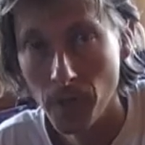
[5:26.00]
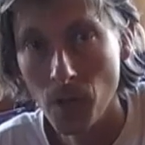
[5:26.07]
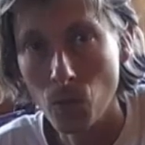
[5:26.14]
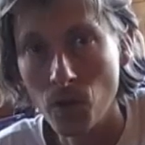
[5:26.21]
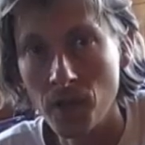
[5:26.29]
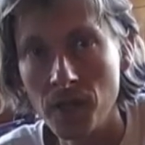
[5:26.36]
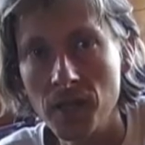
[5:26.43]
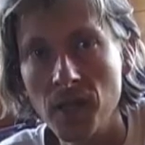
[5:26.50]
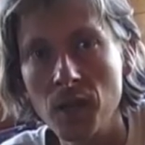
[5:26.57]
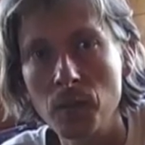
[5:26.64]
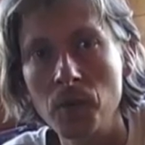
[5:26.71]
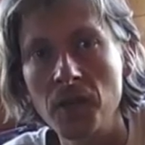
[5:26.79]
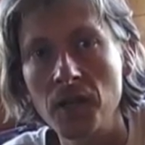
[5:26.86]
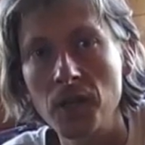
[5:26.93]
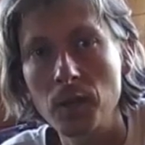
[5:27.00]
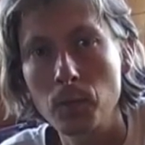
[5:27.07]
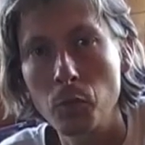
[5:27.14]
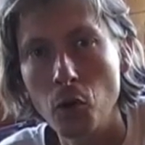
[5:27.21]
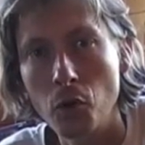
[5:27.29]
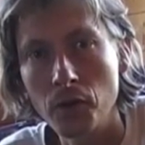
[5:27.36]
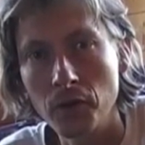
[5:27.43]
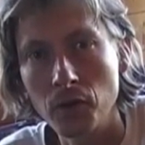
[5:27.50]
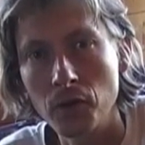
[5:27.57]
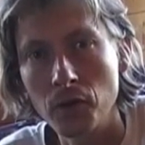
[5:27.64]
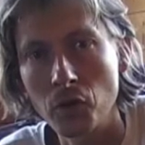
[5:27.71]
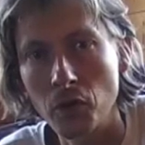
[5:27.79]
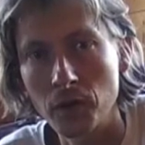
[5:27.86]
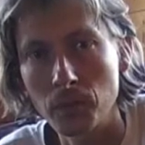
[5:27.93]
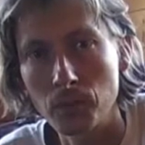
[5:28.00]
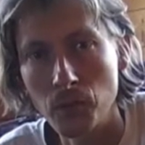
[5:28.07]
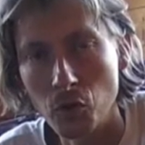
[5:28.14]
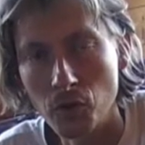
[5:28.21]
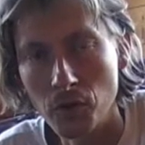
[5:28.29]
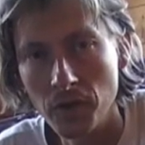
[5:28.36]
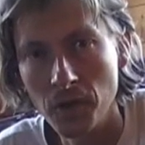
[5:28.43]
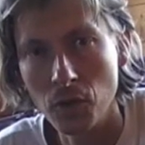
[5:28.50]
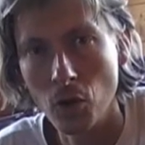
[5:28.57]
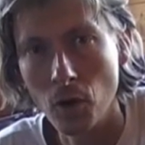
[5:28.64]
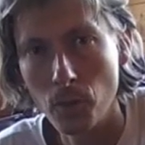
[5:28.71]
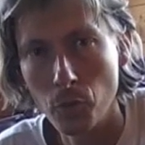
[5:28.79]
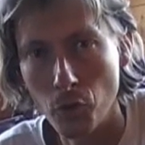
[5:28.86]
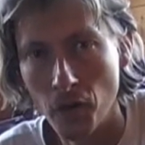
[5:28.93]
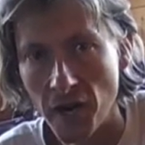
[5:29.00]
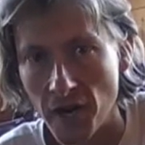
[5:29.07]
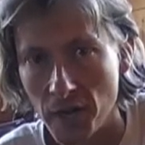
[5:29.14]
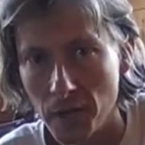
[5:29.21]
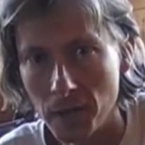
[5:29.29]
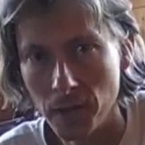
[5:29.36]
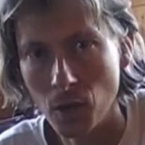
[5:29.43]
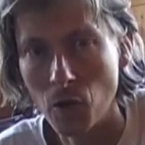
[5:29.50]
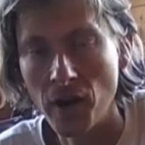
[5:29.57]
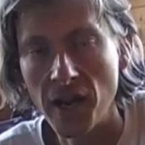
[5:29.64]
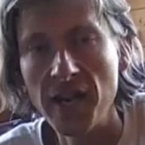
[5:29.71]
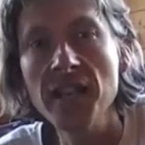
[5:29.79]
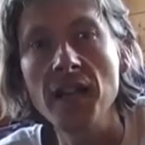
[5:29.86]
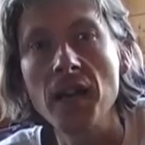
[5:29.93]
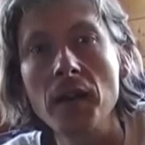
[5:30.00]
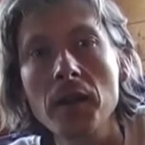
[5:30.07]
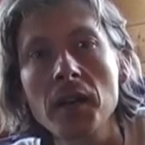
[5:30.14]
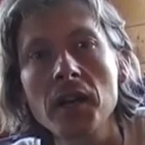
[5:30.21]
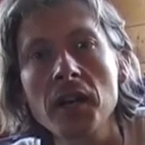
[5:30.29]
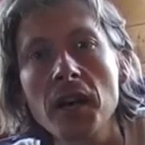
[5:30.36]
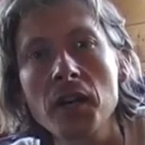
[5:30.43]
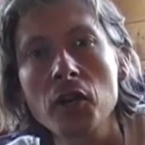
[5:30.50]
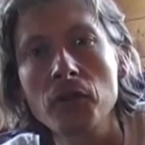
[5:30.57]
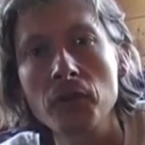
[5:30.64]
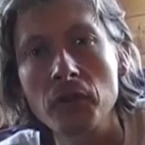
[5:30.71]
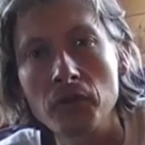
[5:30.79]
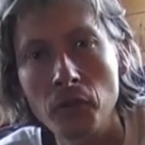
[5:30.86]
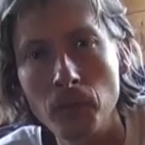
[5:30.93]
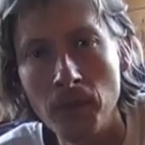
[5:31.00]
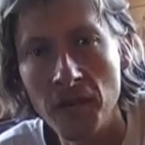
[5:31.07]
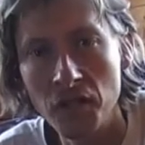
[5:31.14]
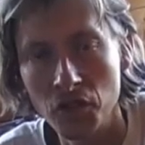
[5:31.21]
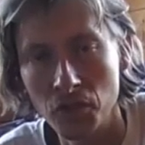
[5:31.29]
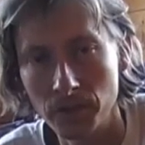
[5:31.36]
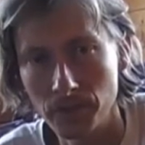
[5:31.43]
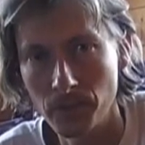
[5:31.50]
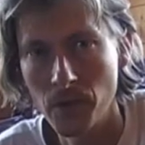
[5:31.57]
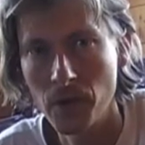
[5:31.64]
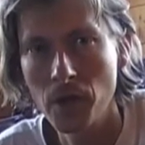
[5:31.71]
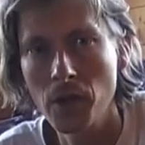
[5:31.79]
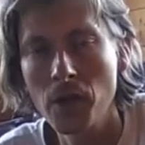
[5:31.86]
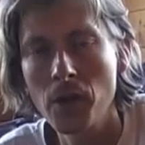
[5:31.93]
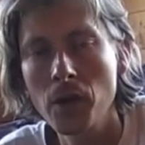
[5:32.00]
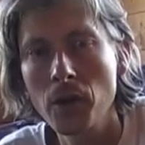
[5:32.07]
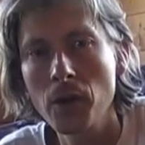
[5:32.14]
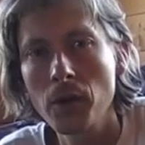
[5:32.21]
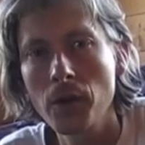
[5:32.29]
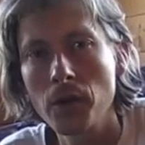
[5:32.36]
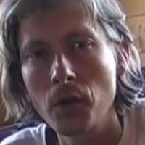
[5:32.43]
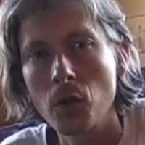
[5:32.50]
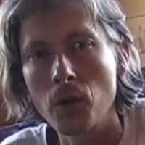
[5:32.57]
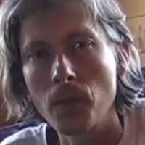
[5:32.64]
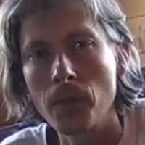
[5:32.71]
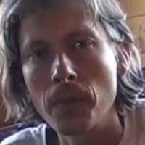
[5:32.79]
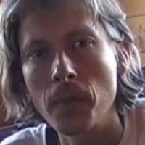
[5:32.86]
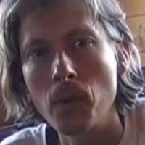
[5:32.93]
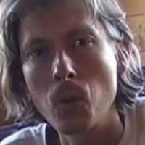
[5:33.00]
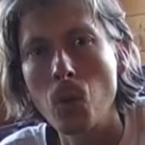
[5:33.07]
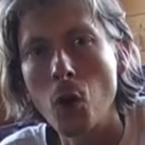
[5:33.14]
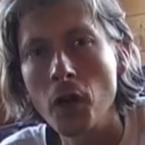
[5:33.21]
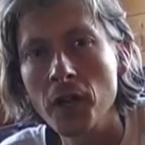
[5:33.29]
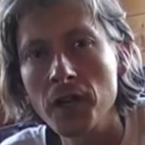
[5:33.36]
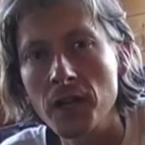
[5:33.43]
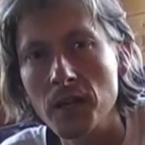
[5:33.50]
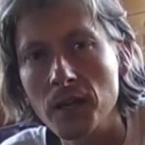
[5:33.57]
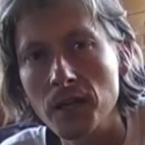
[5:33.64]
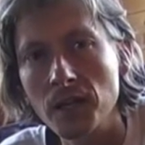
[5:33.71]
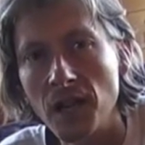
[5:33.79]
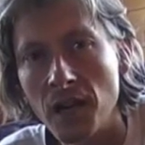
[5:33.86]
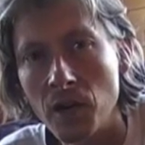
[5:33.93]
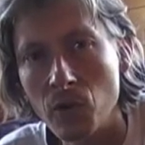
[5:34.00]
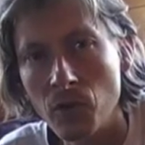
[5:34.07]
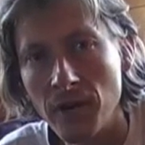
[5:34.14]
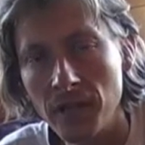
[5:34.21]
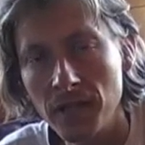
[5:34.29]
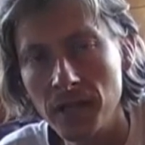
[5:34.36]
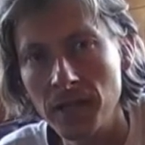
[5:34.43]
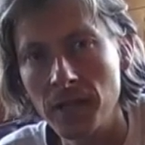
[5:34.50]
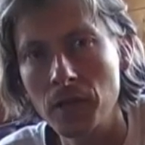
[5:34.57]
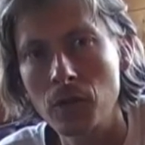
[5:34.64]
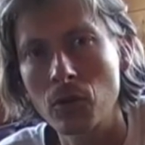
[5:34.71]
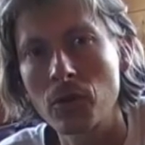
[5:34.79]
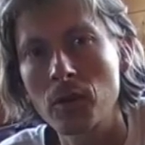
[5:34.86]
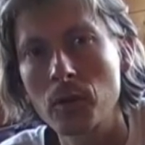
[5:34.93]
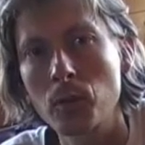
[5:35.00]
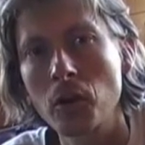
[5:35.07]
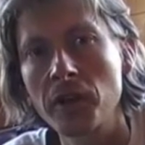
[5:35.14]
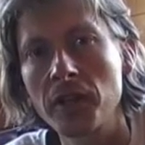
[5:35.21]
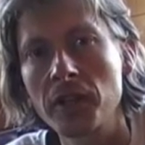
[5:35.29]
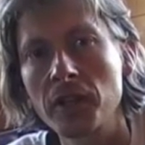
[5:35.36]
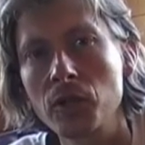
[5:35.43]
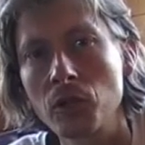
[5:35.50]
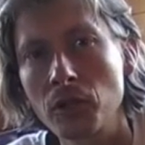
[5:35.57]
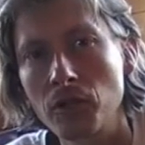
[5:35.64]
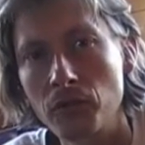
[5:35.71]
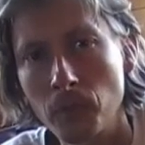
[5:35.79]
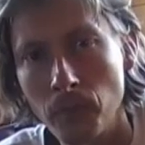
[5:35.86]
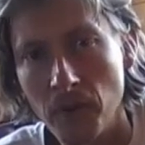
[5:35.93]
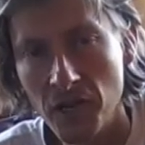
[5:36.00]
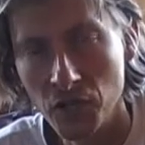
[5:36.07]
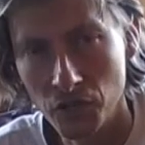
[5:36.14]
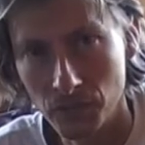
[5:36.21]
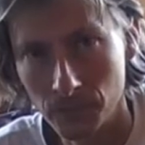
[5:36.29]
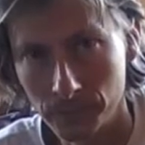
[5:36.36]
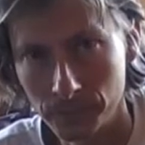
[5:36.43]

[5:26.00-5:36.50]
when it has been exposed to certain music or prayers or any other kind of information. So the water is directly corresponding to information.